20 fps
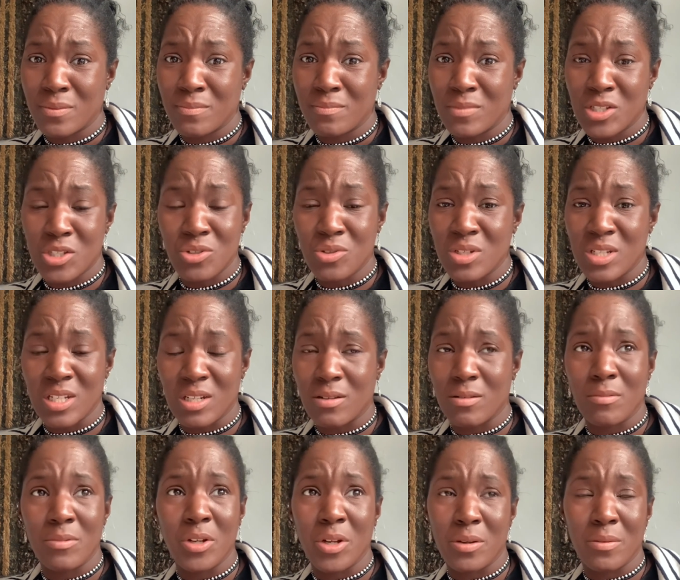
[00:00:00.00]
As soon as he could,
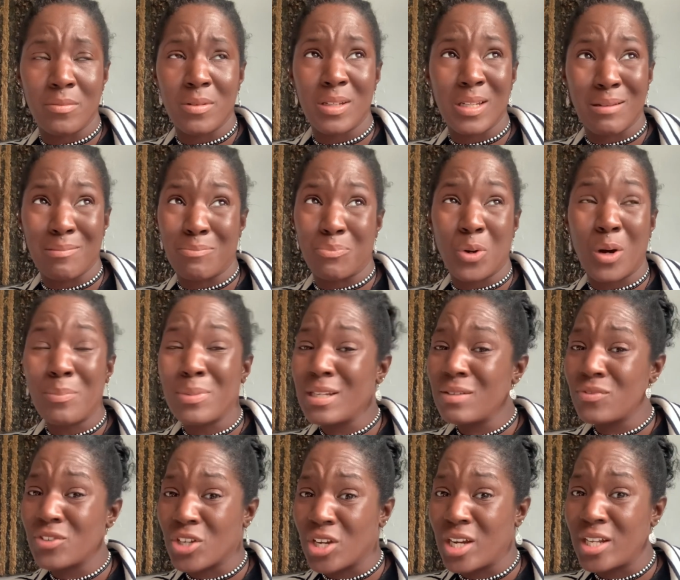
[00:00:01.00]
no, probably
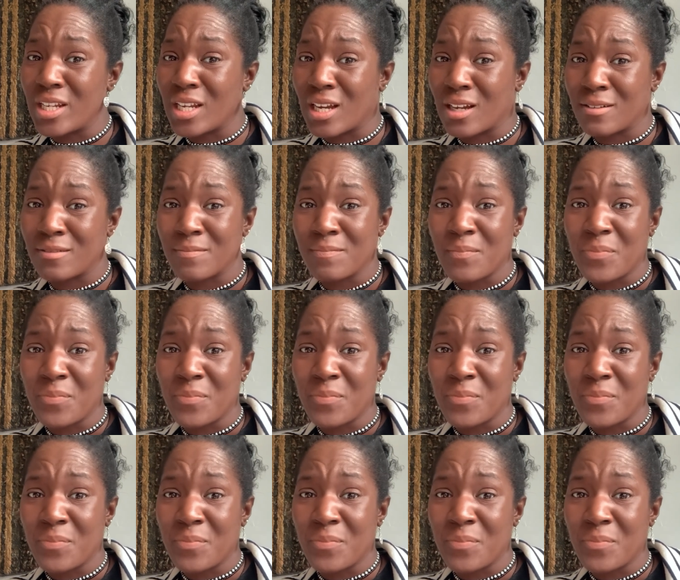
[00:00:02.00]
even earlier.